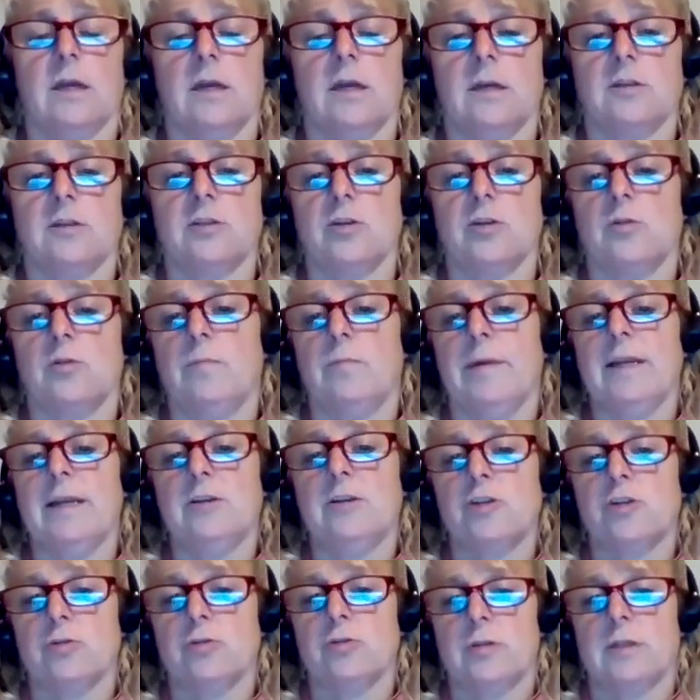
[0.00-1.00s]
So
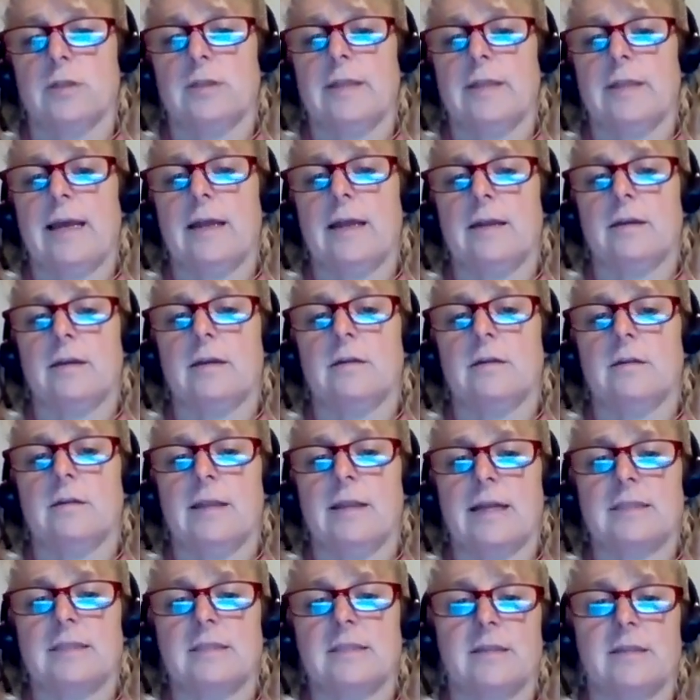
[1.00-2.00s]
make sure that
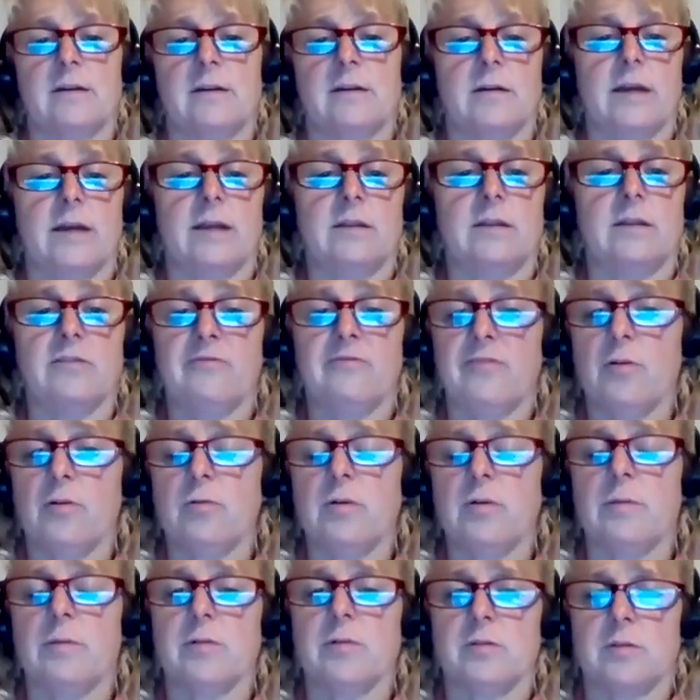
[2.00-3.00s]
that's there, and your
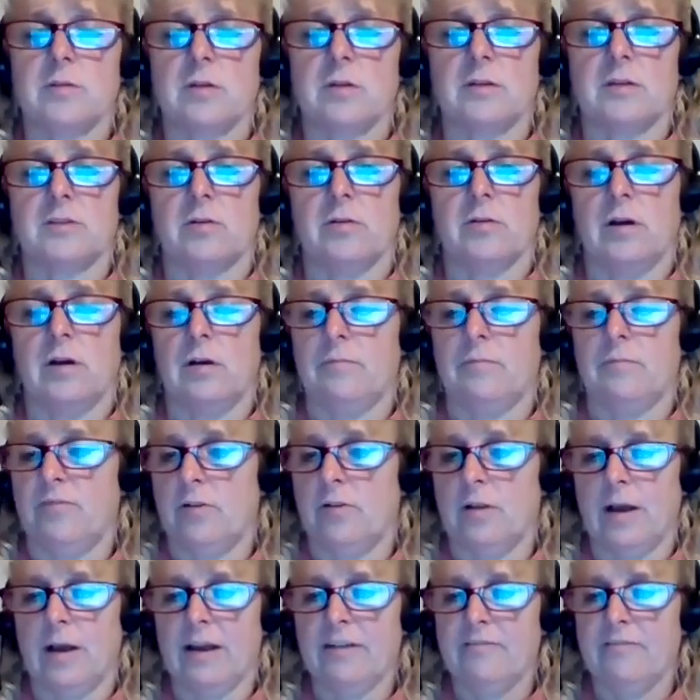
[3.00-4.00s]
phone number is also
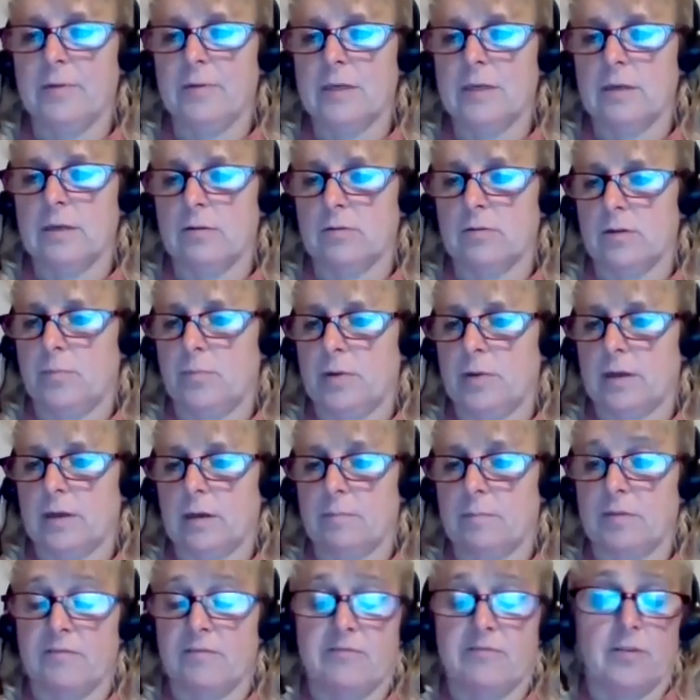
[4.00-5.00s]
helpful. I've been known to pick
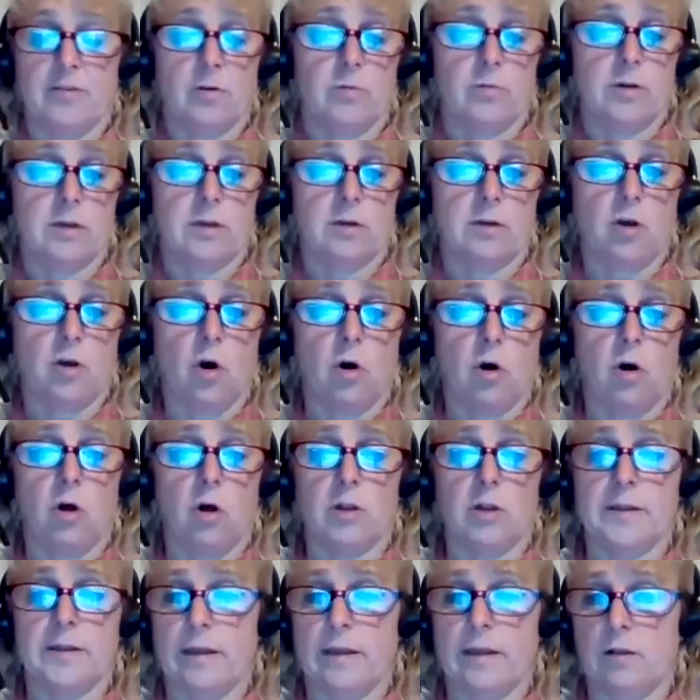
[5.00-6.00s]
up the phone and
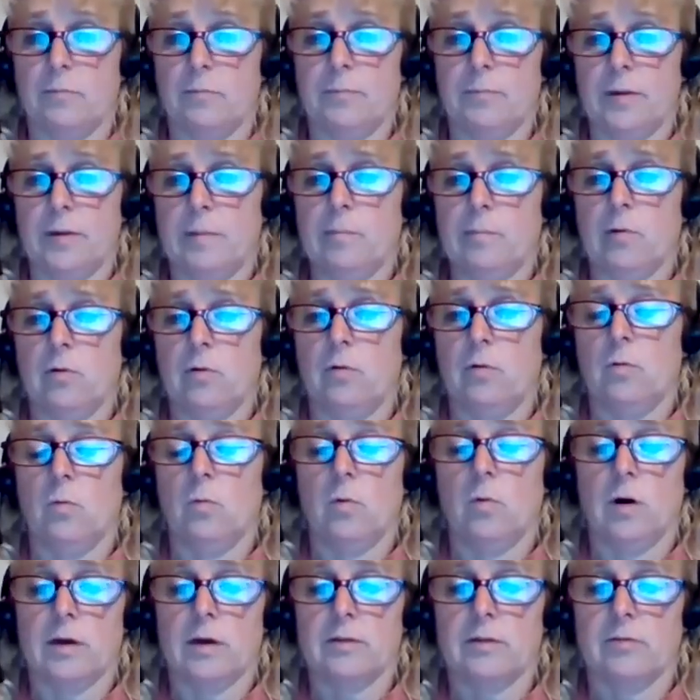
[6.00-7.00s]
call to help people
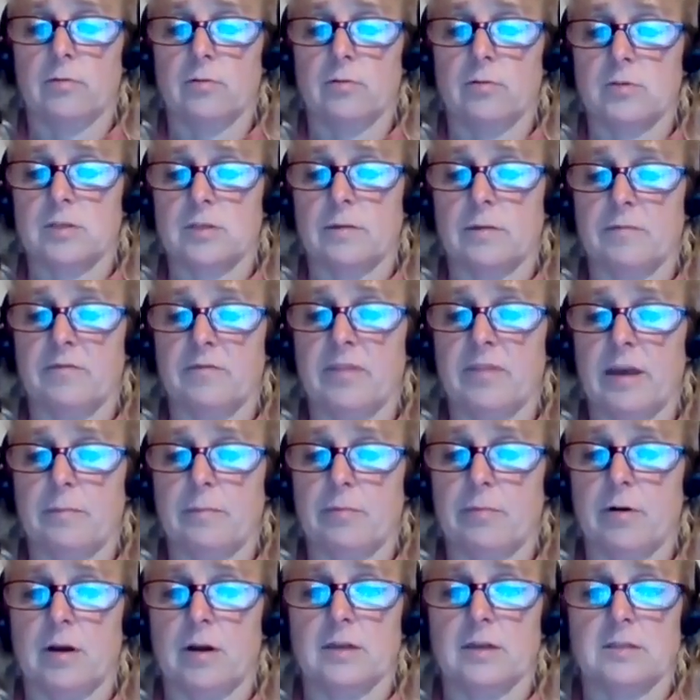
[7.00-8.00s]
walk through some of
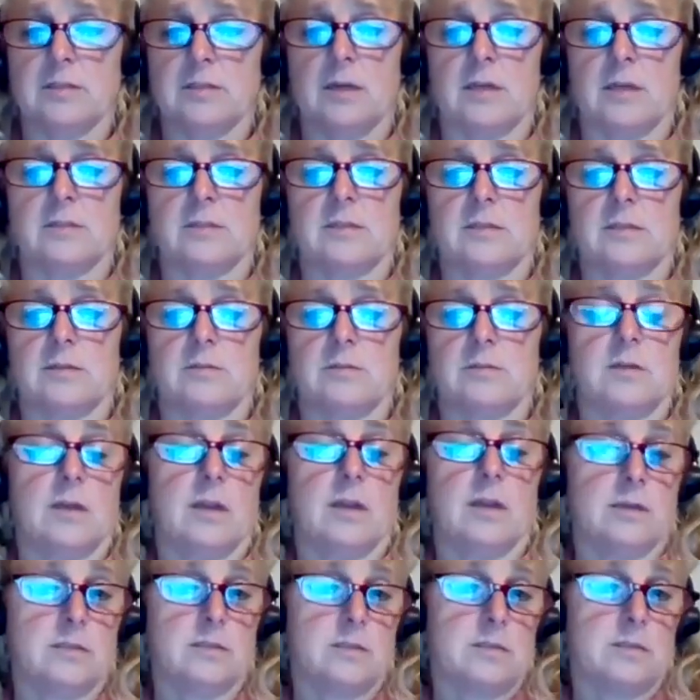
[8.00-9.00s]
that process,
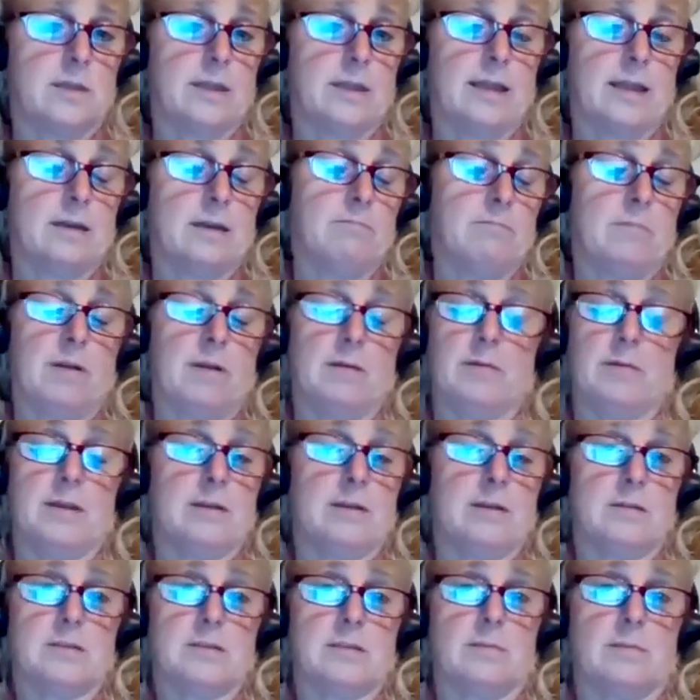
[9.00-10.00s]
and
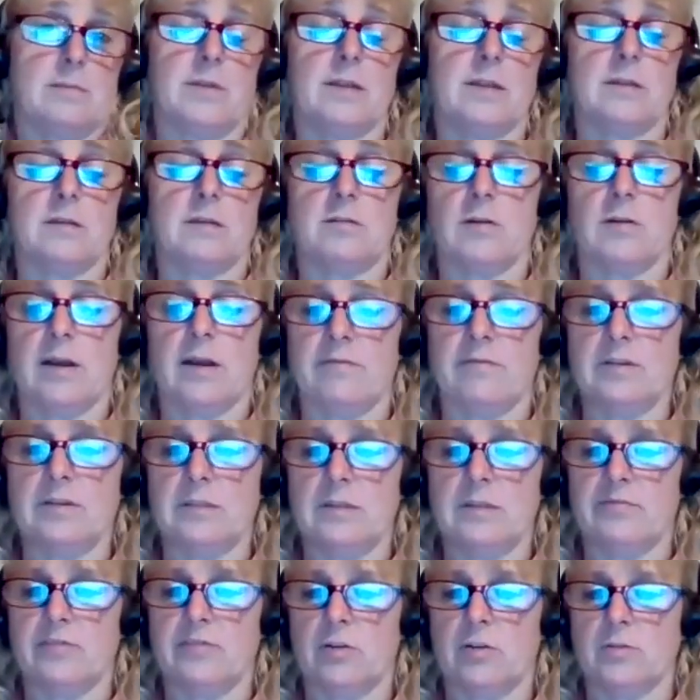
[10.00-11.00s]
maybe it's something that they're having
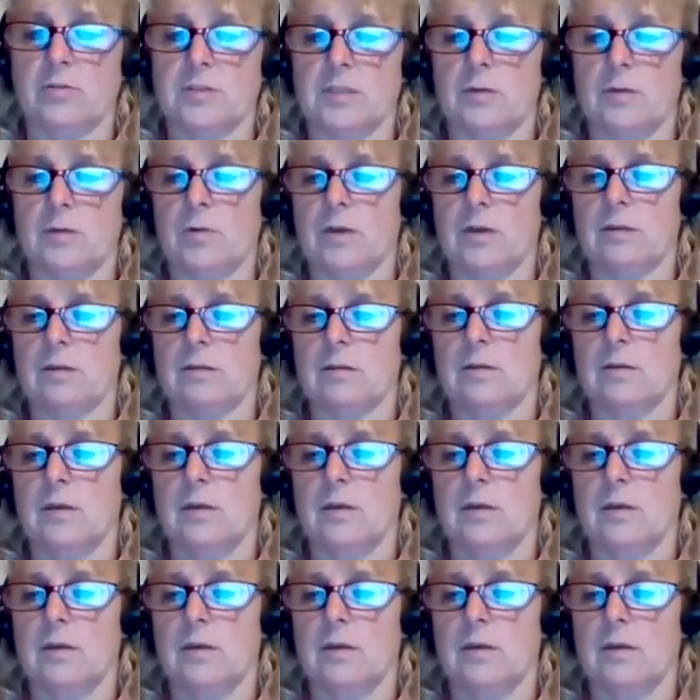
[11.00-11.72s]
difficulty with.